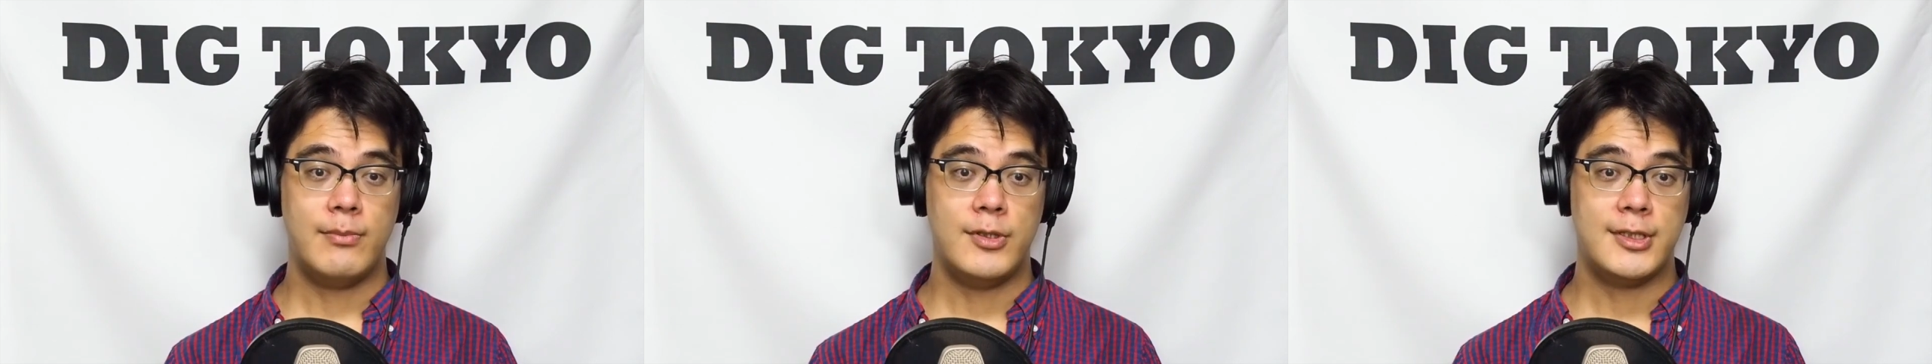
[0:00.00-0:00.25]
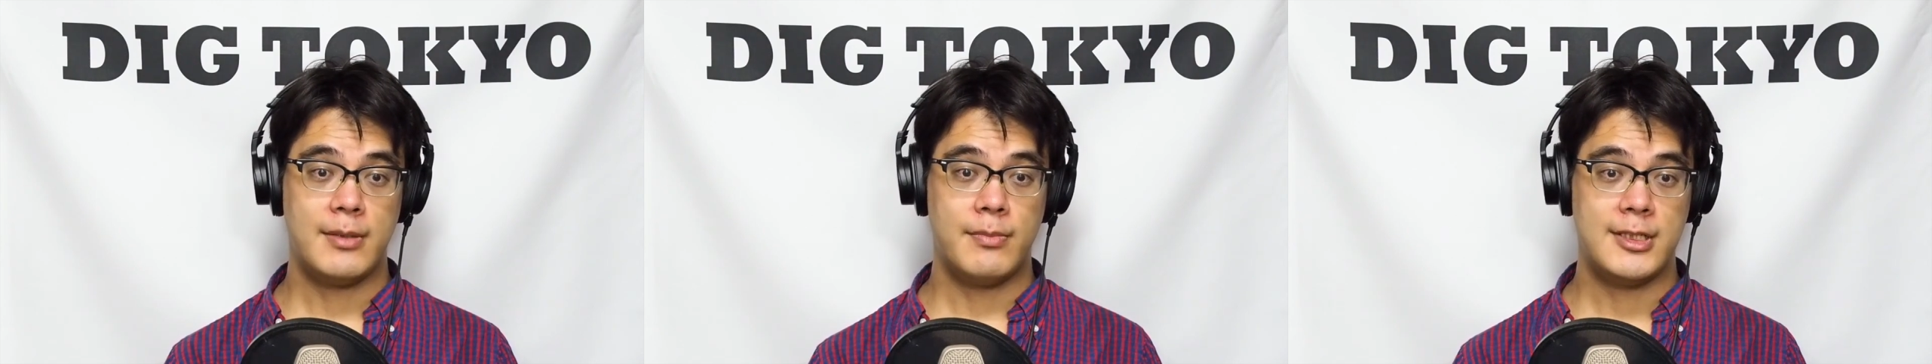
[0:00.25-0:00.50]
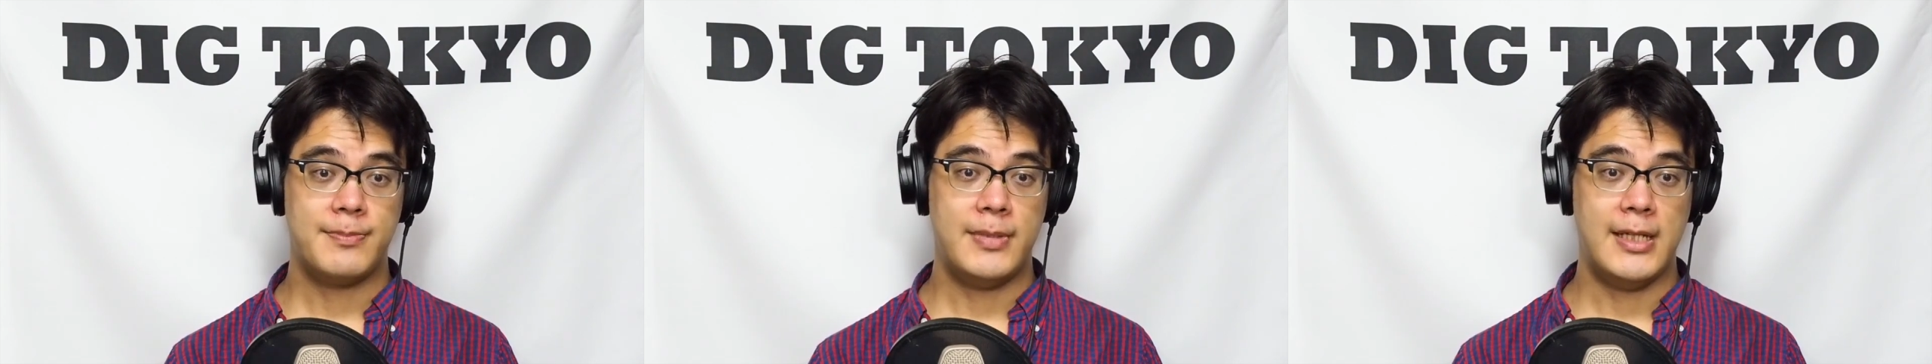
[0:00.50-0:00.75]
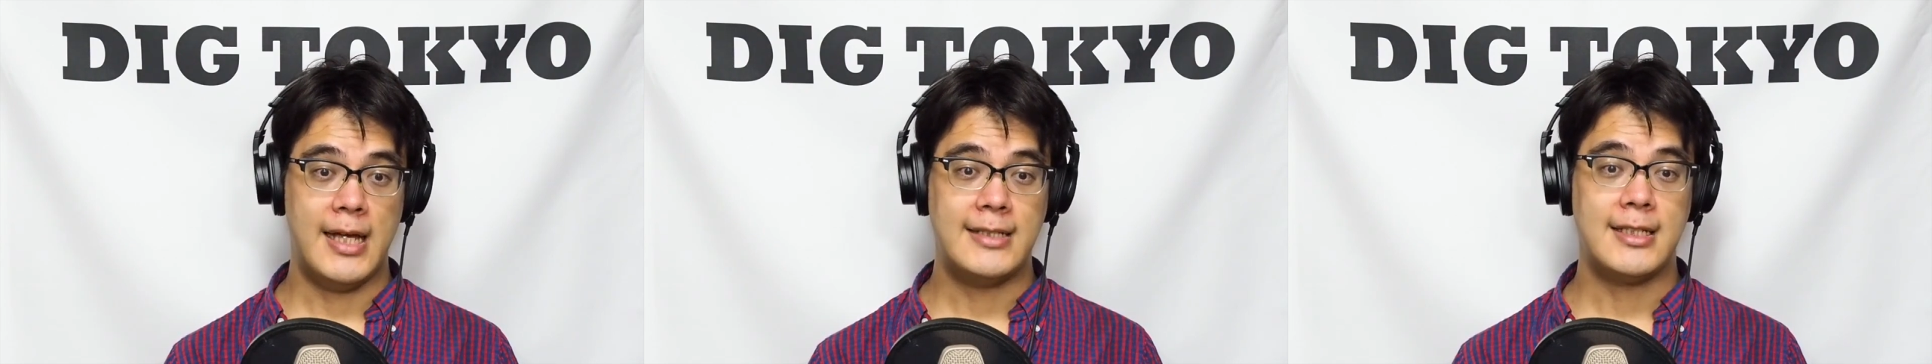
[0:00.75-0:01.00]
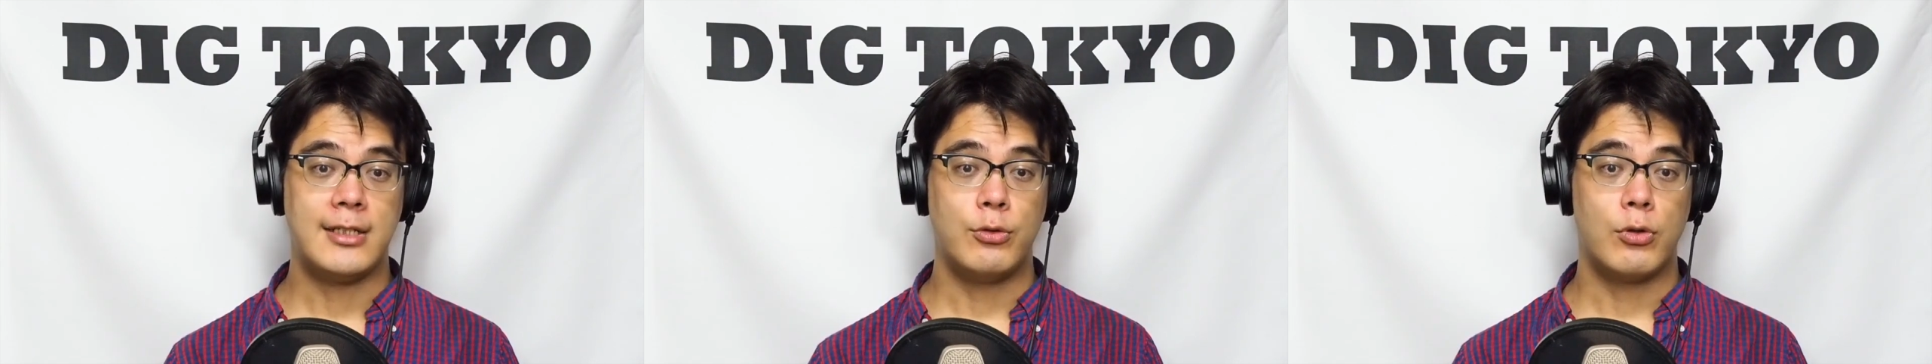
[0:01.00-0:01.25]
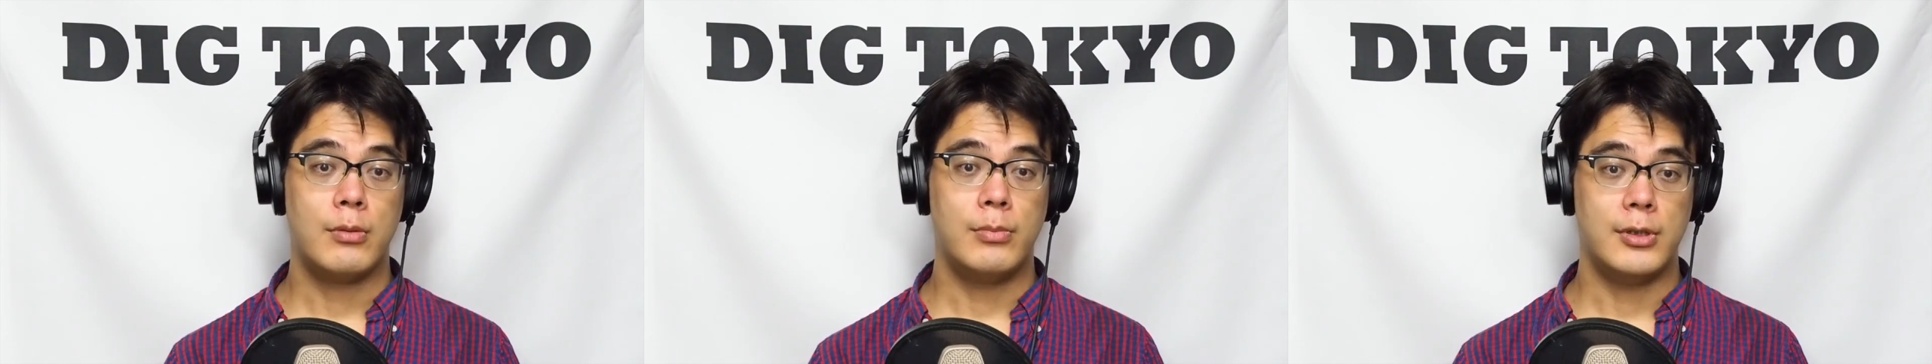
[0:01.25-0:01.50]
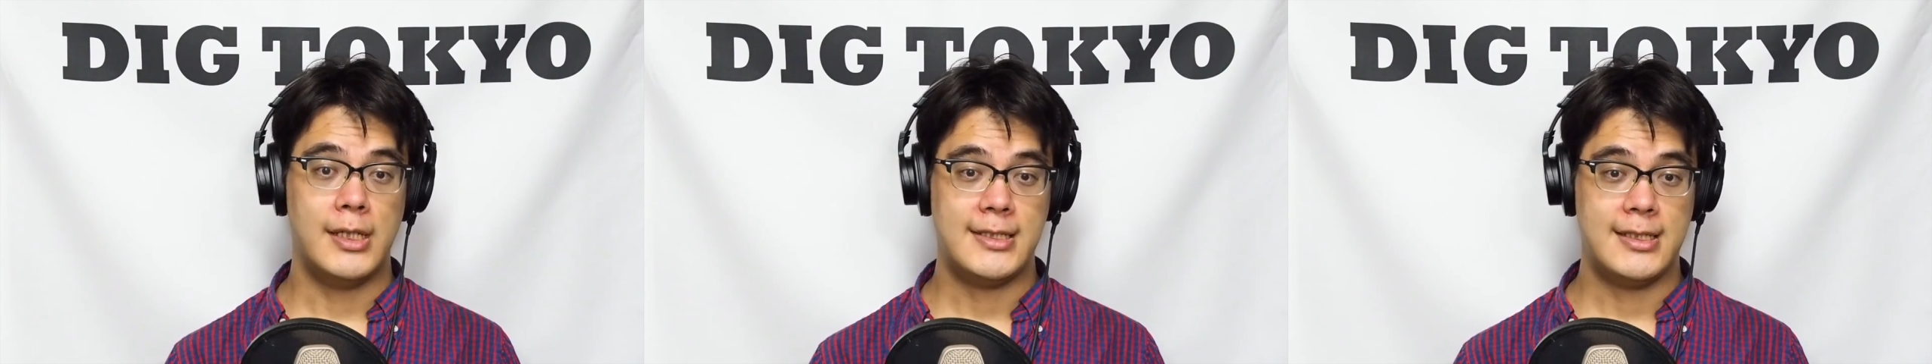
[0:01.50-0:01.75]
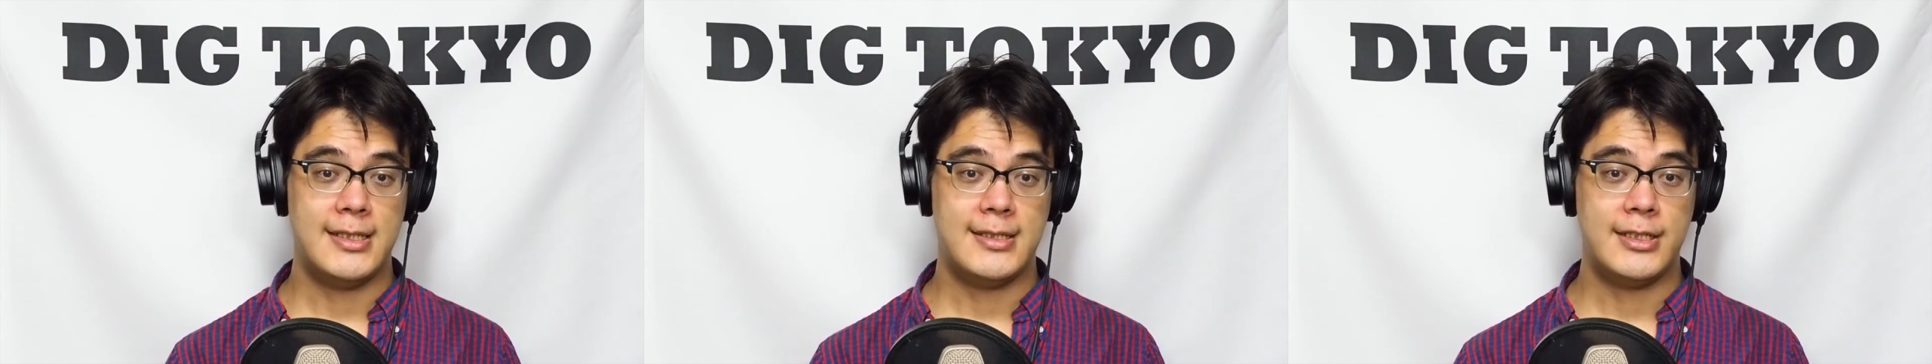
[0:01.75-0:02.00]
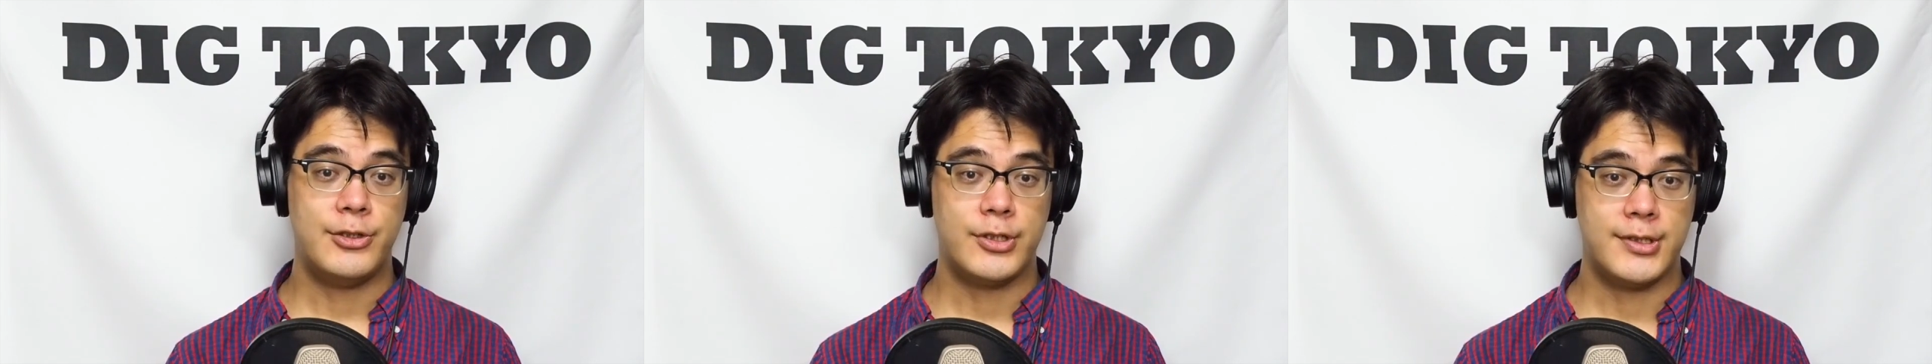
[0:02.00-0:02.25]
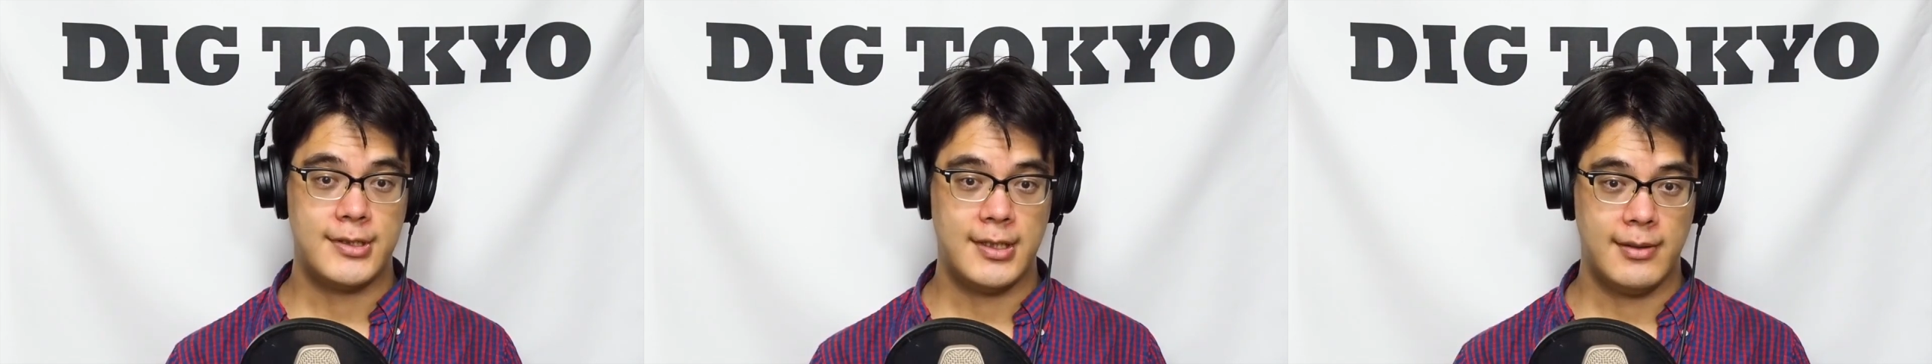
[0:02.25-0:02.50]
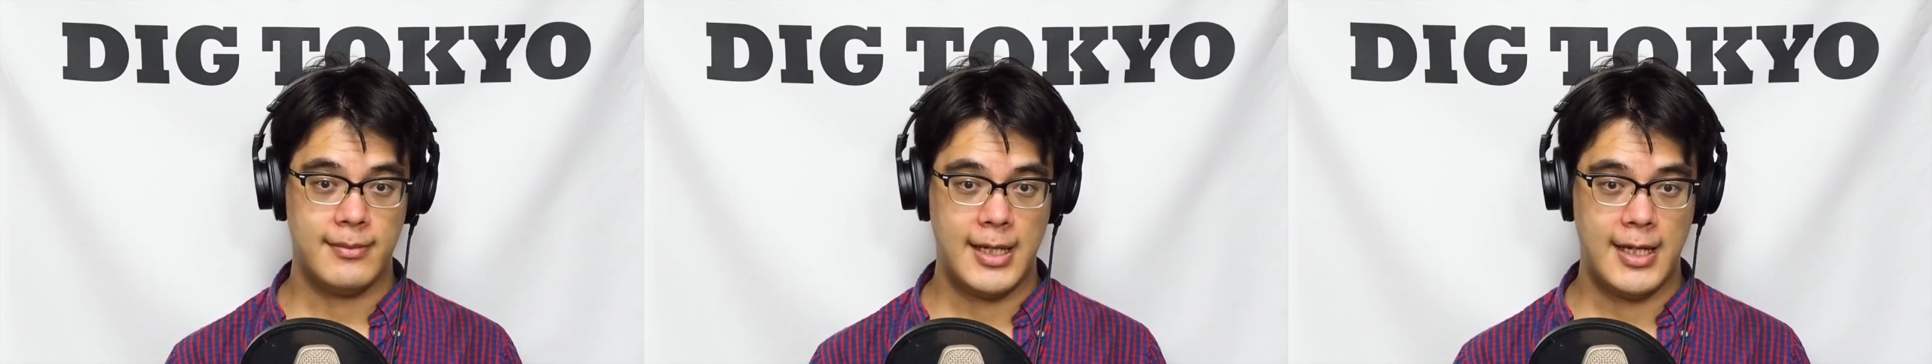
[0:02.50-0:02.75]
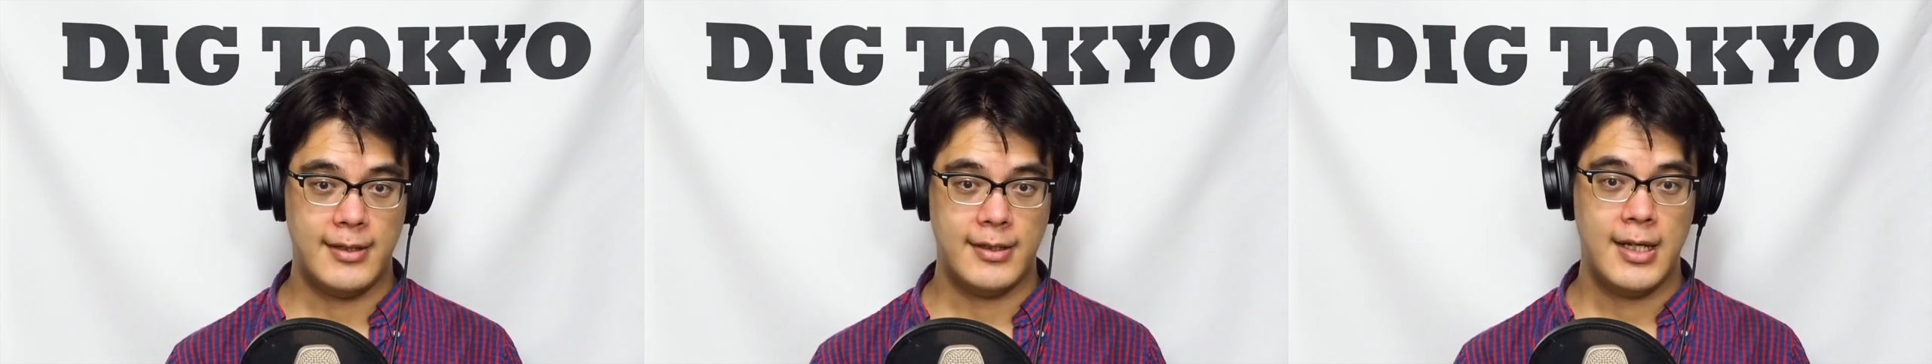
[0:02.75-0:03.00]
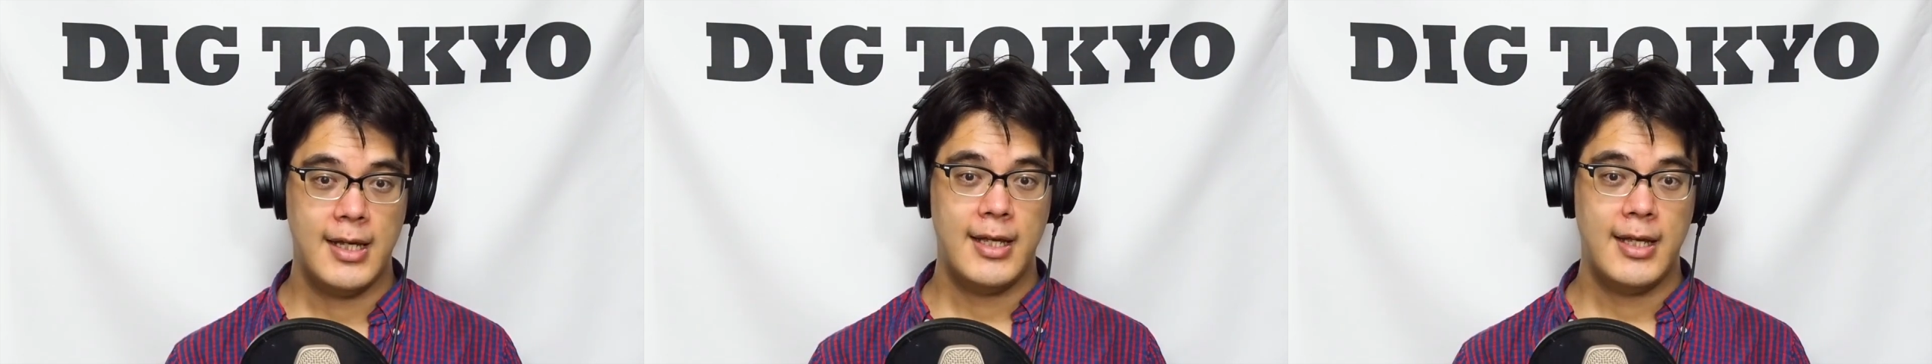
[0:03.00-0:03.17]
music must be as ignorable as it is interesting and